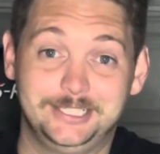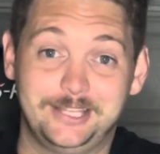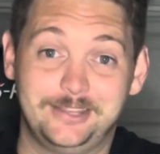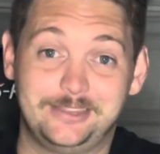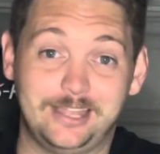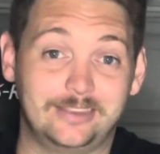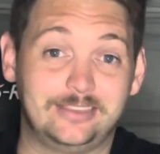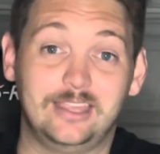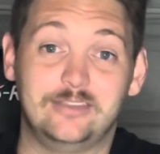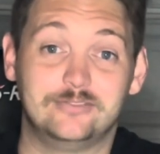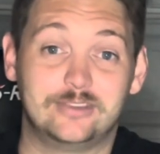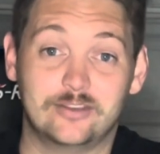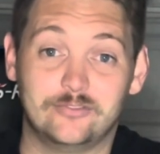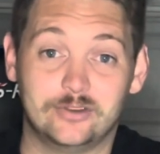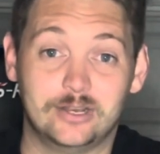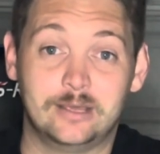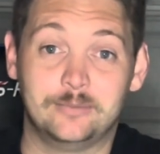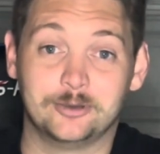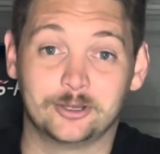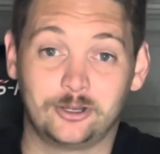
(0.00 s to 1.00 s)
that they've
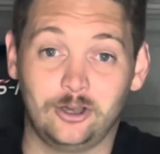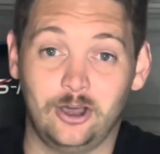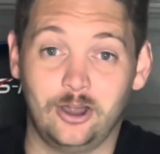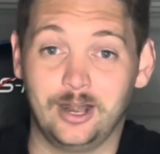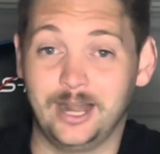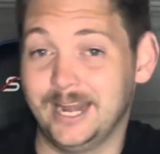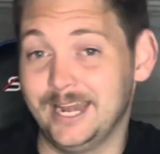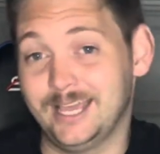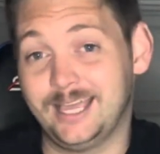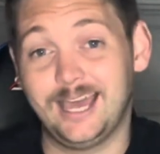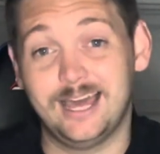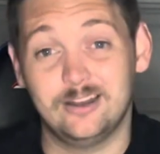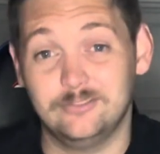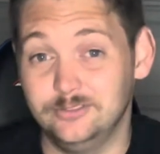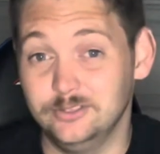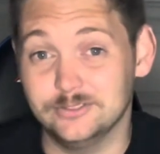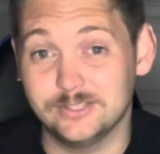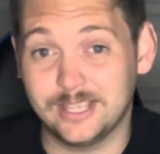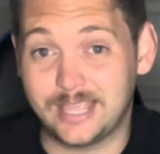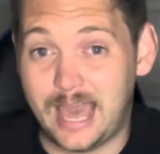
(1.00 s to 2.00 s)
given him a car, and it kind of
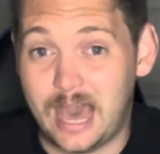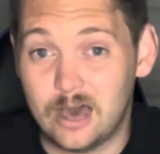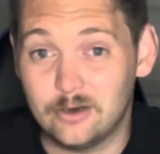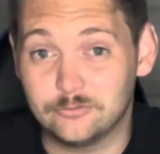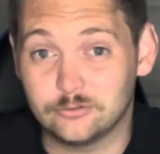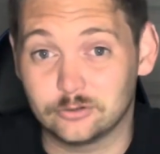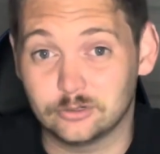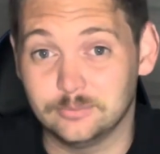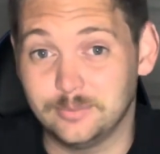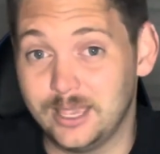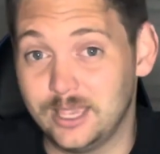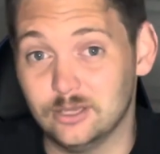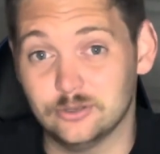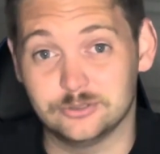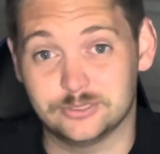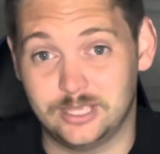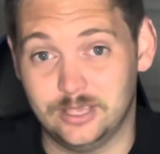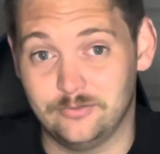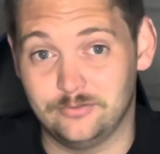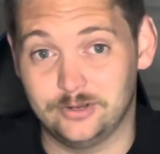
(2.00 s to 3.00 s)
feels like Alfa
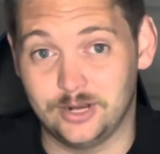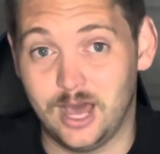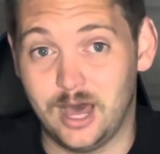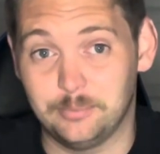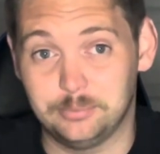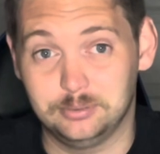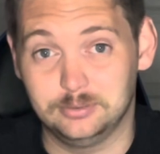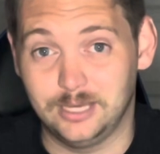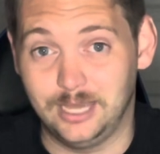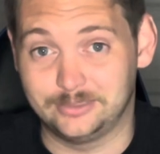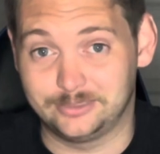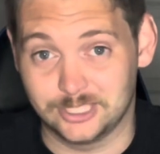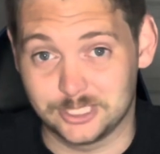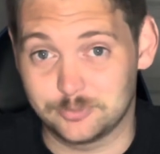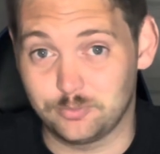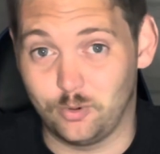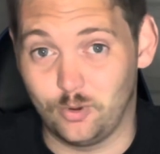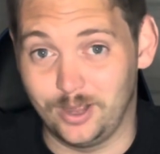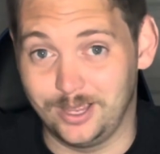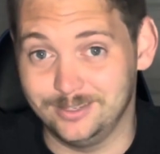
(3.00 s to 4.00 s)
Romeo's given up at this
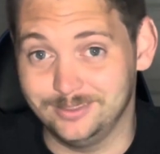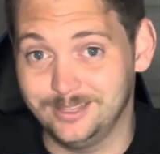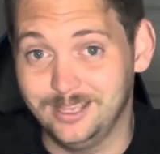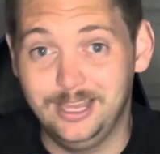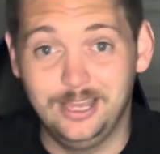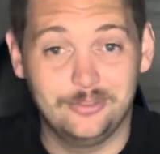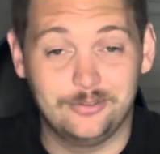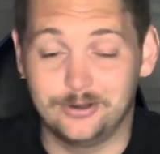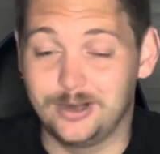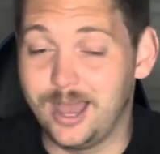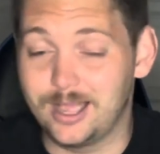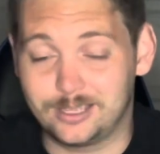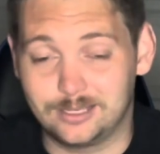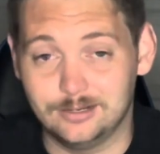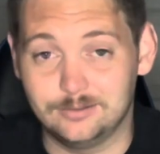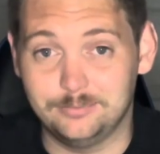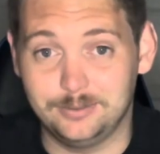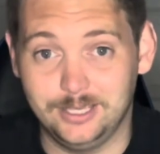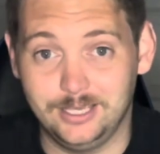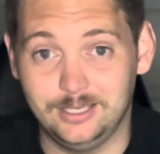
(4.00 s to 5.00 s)
point. They're not
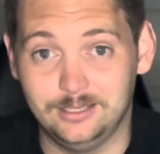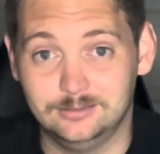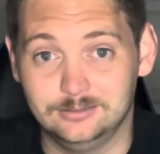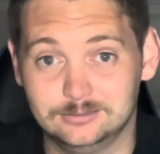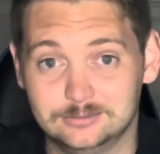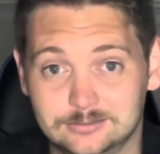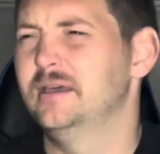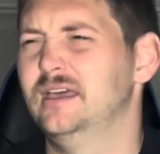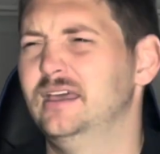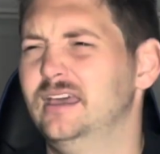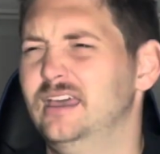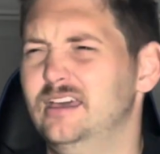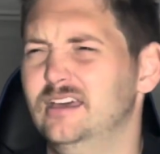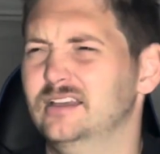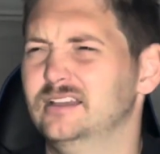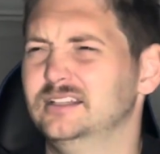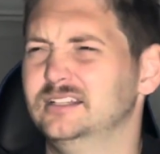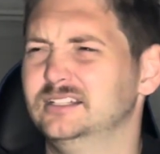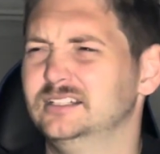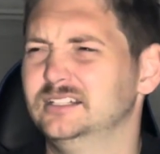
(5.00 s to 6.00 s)
going to be...
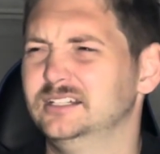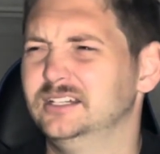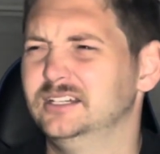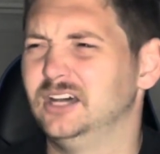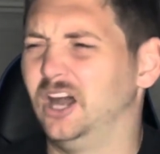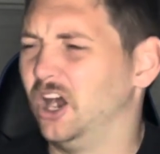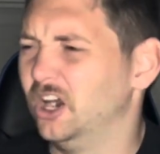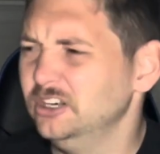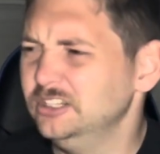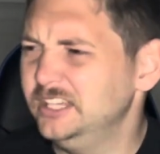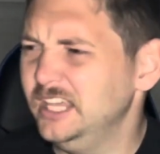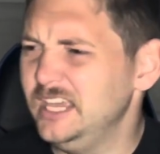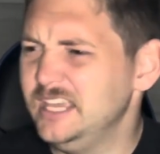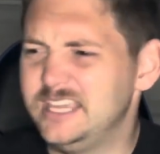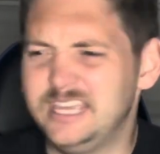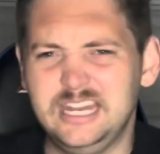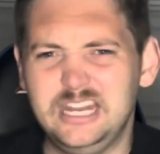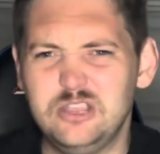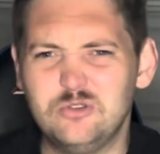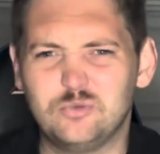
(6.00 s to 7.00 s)
Aren't they
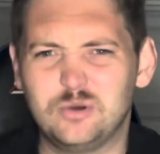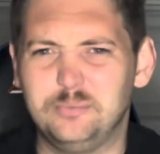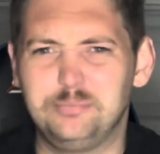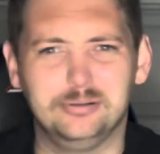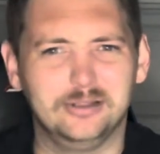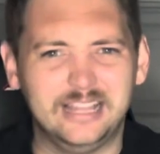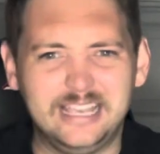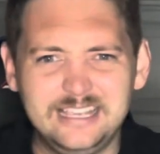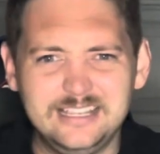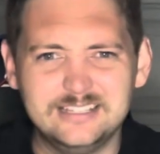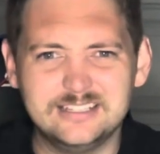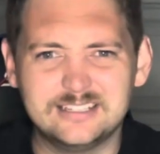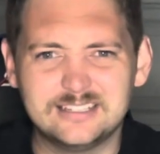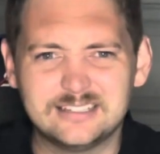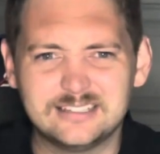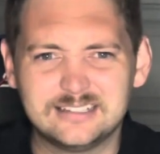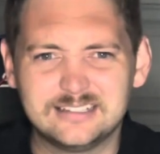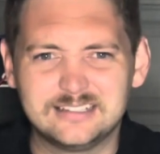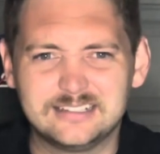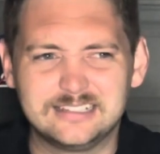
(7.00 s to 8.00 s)
getting replaced
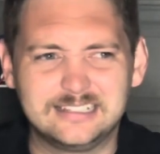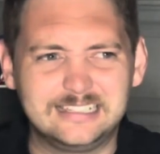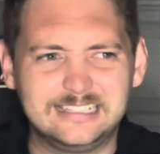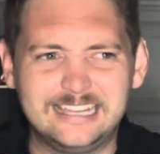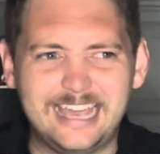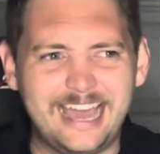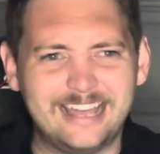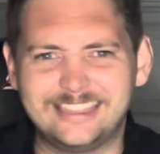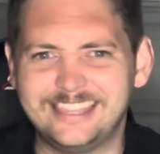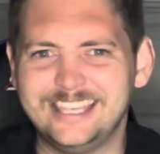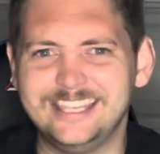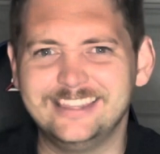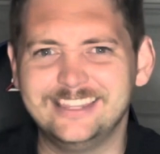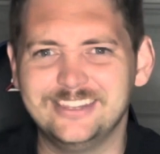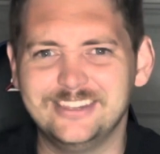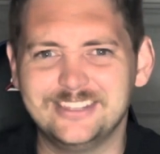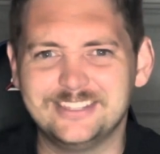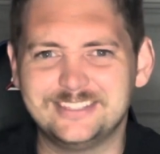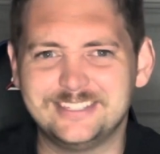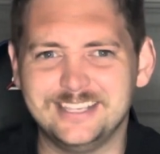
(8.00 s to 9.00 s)
at the end
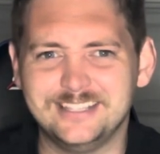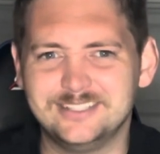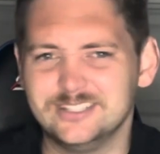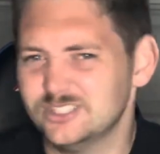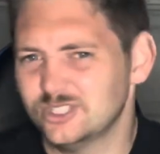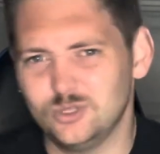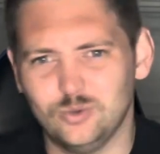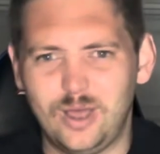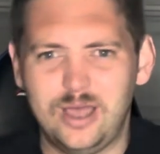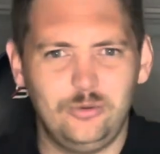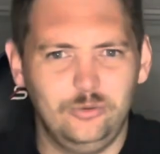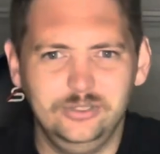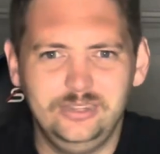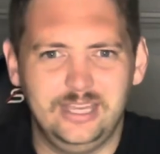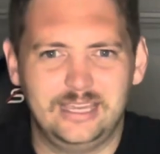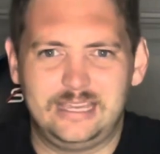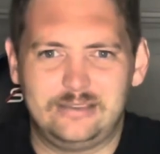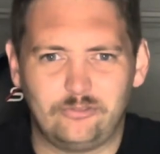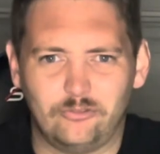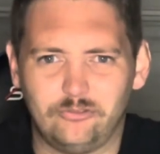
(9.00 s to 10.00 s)
of the season? So why would
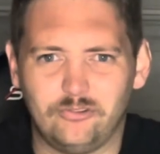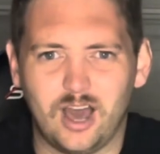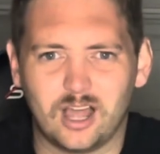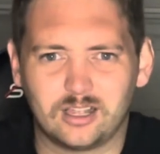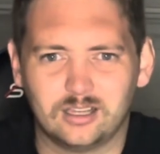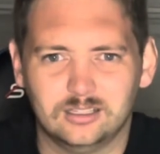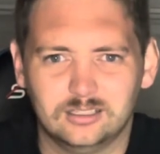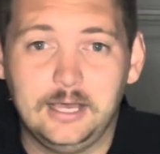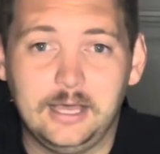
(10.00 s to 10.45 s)
they give a fuck?